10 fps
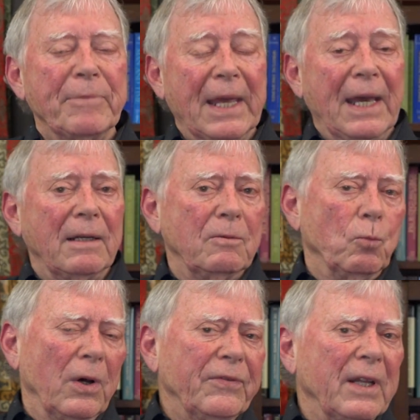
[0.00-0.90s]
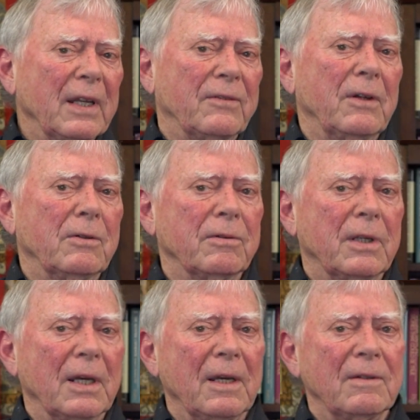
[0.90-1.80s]
And one thing that's
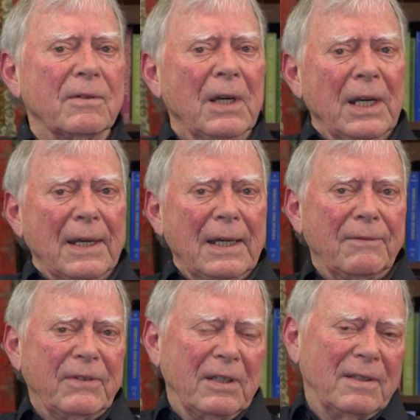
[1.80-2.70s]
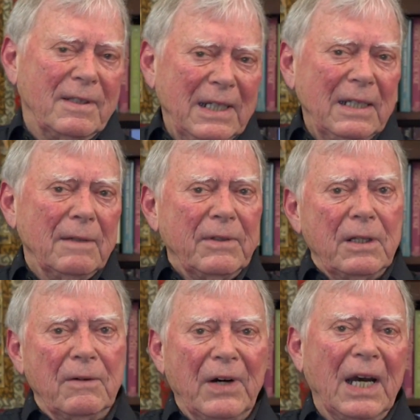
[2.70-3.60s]
interesting is if the seed of the
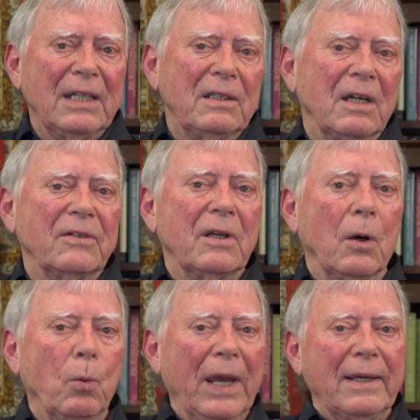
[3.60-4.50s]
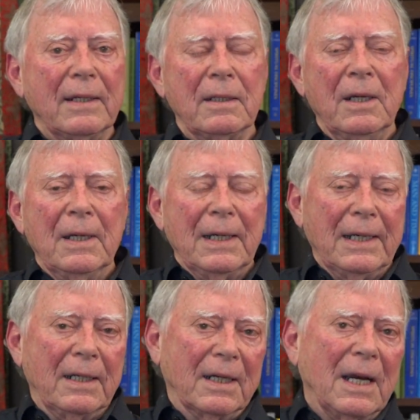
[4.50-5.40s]
divine doesn't awaken
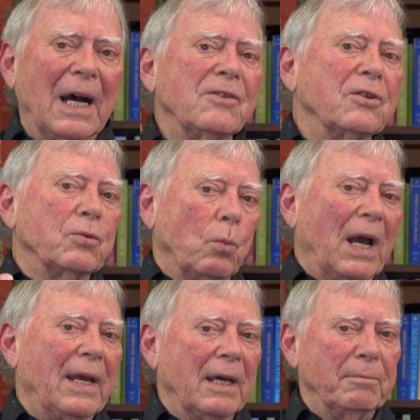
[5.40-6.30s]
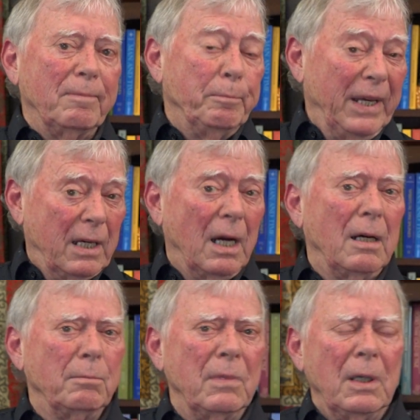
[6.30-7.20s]
in a conscious way and
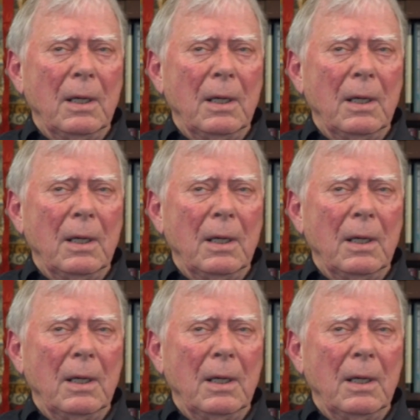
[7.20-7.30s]
become